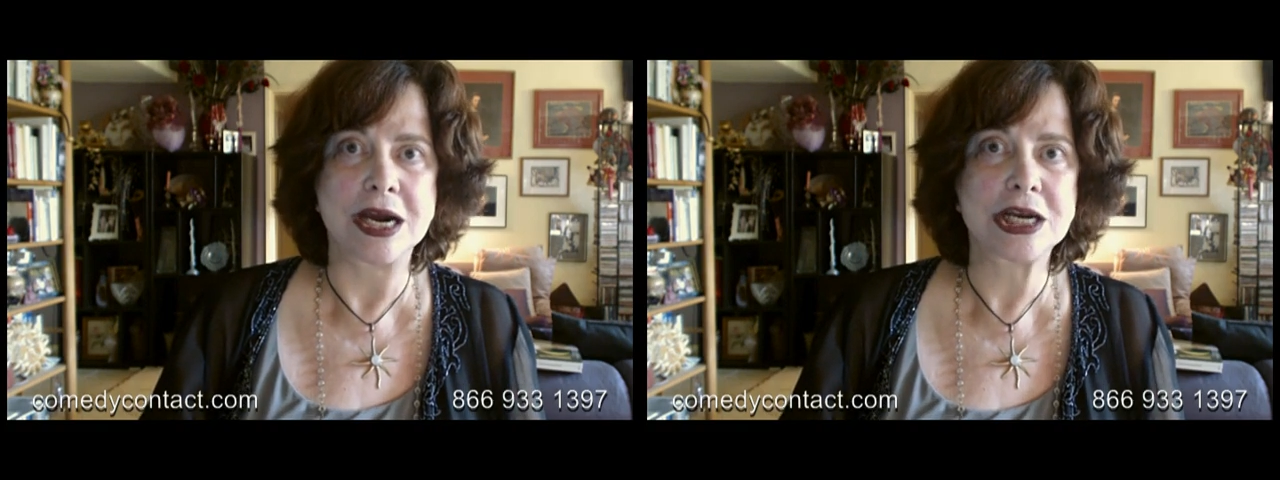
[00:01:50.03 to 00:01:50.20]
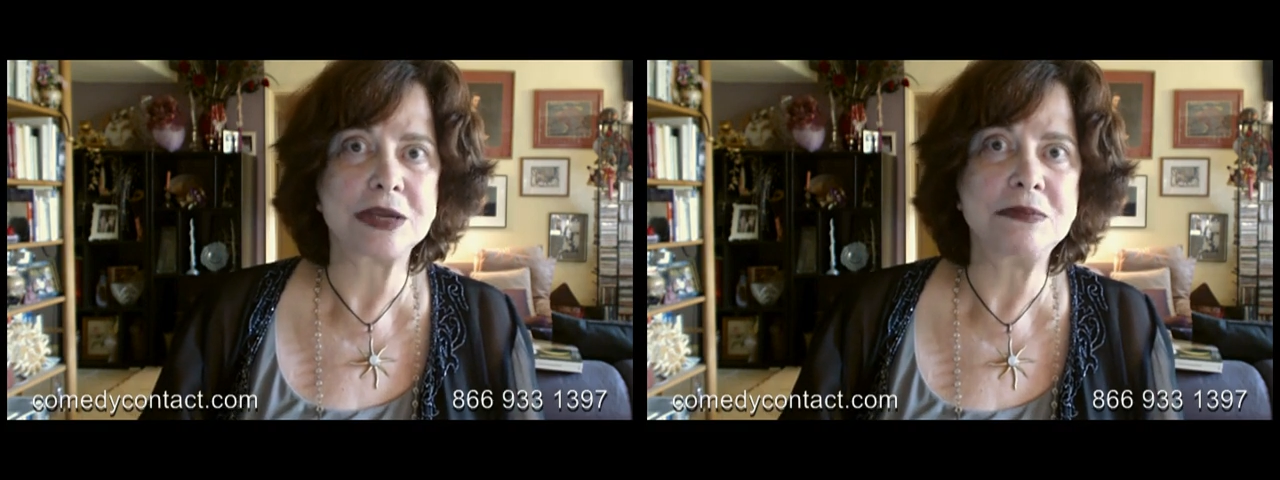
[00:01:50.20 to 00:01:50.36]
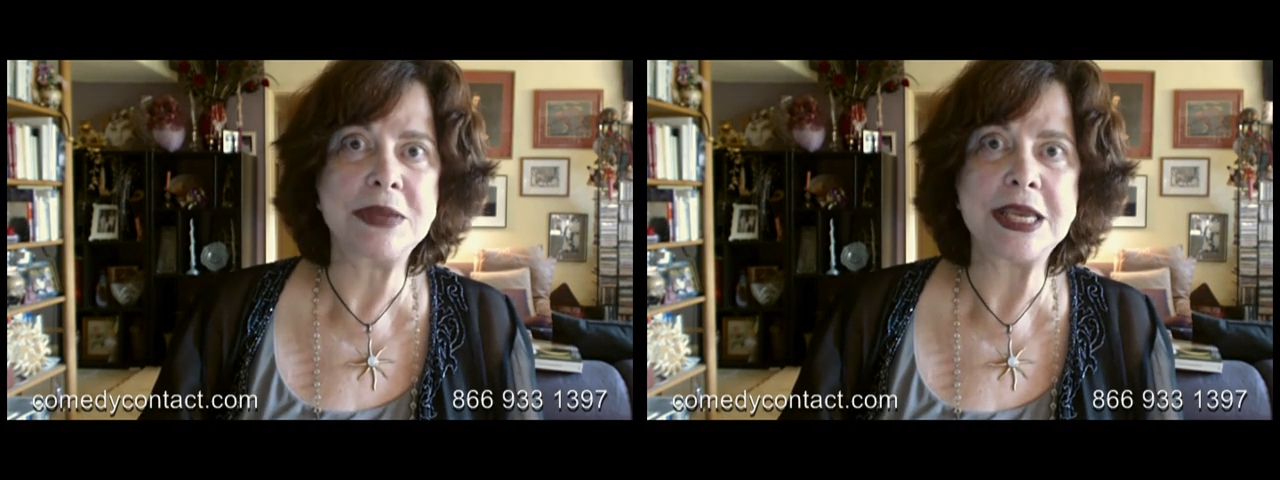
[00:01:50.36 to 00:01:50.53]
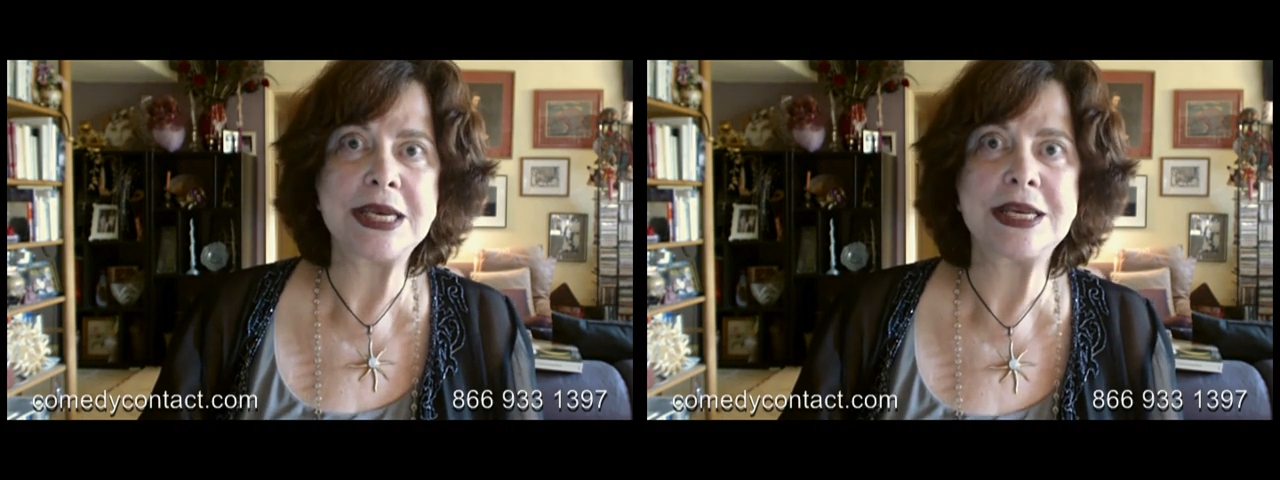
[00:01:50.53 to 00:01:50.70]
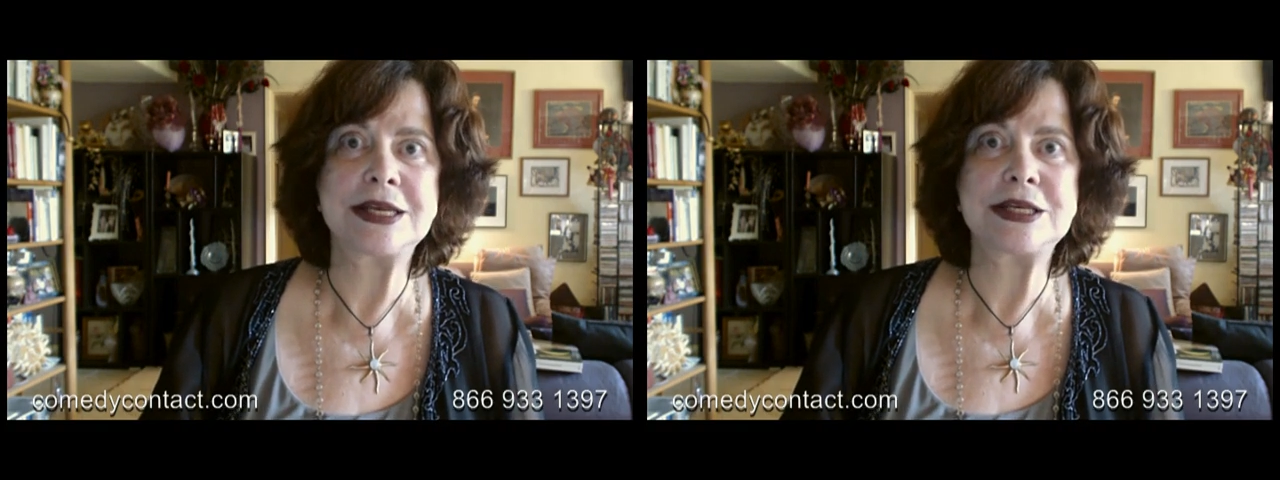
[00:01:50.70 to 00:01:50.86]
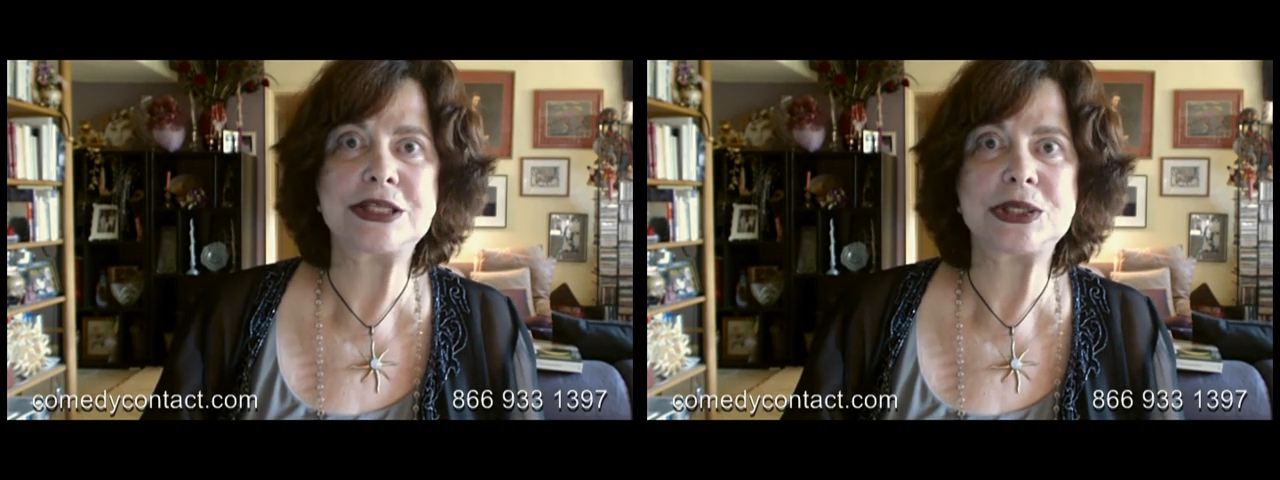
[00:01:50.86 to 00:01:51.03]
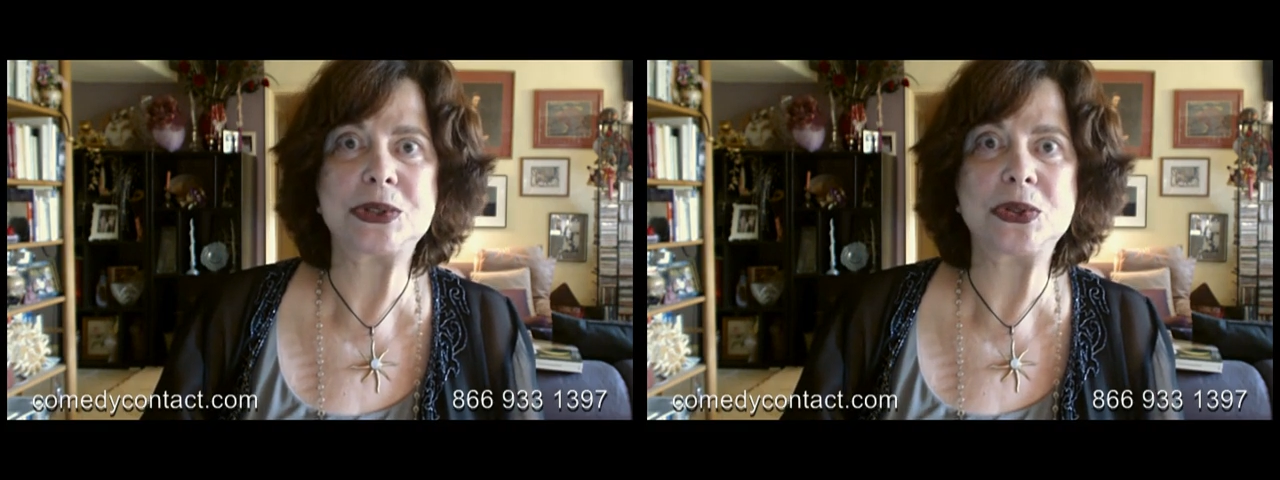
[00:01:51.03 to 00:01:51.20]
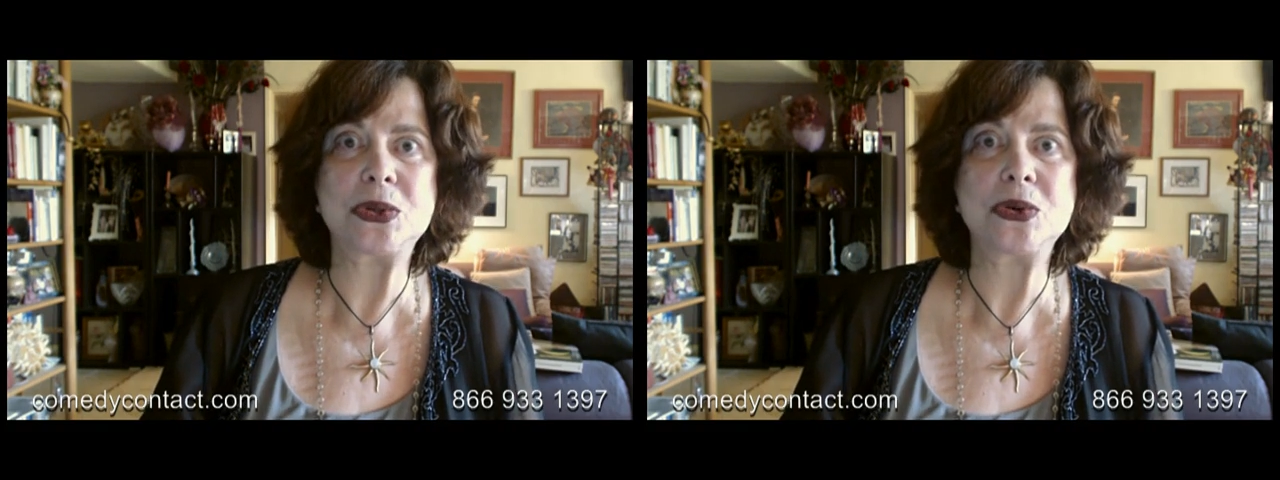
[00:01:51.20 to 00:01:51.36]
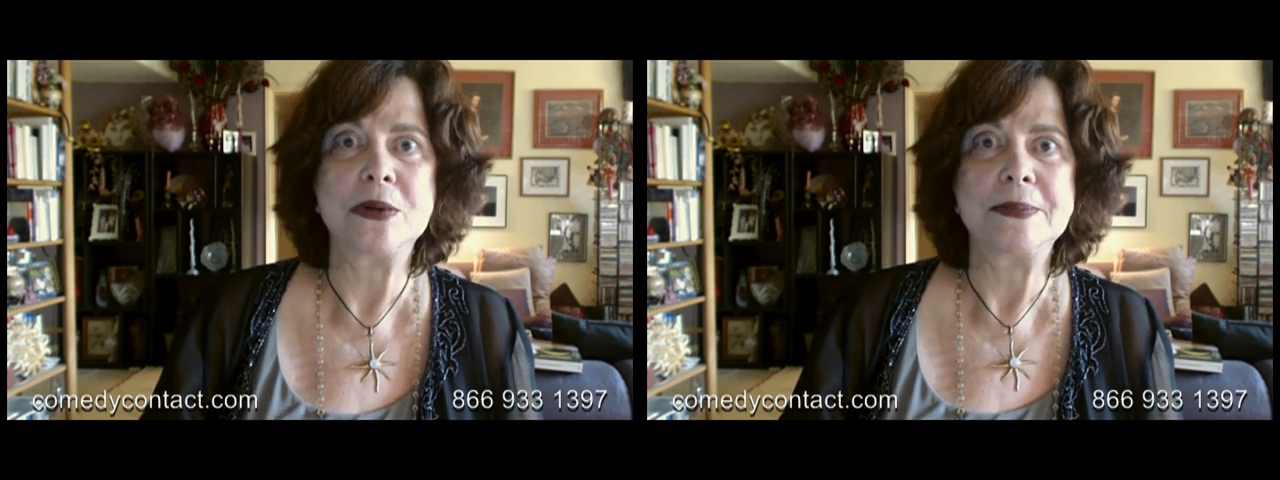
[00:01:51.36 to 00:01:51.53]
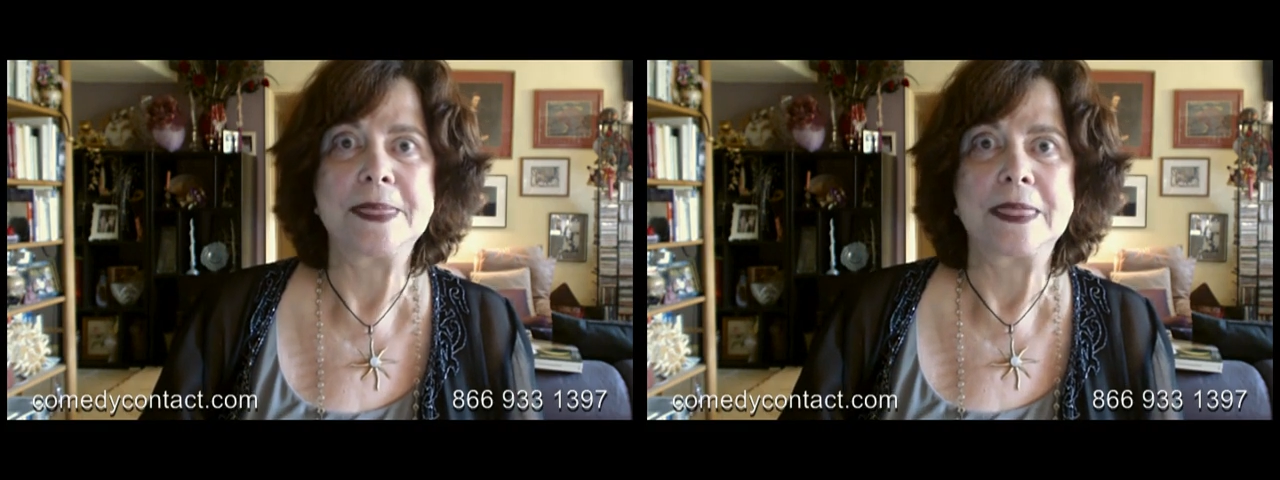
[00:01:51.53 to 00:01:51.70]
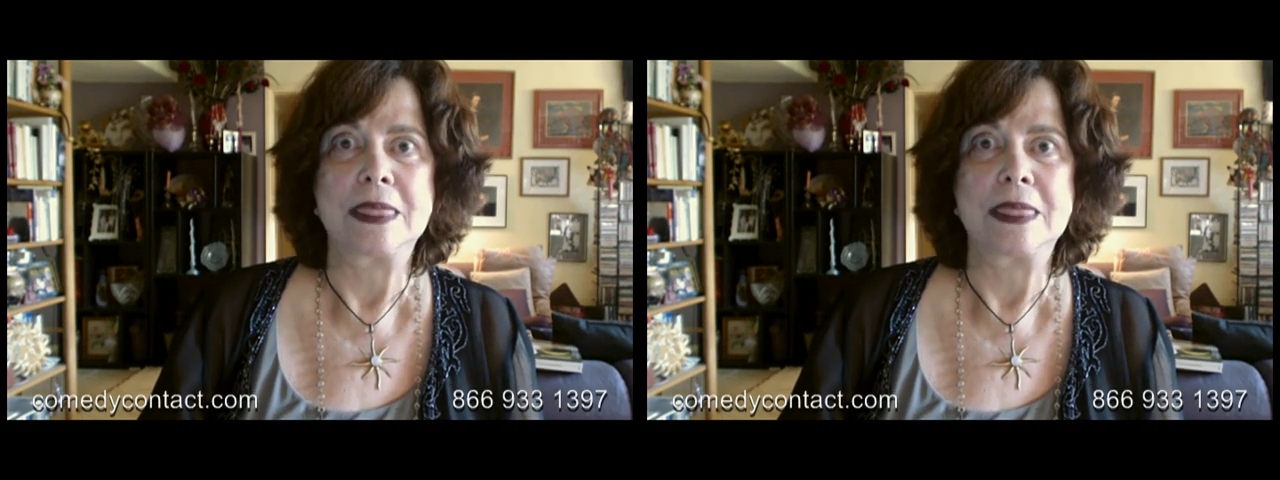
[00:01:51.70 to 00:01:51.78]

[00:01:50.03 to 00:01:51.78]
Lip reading: are comedians who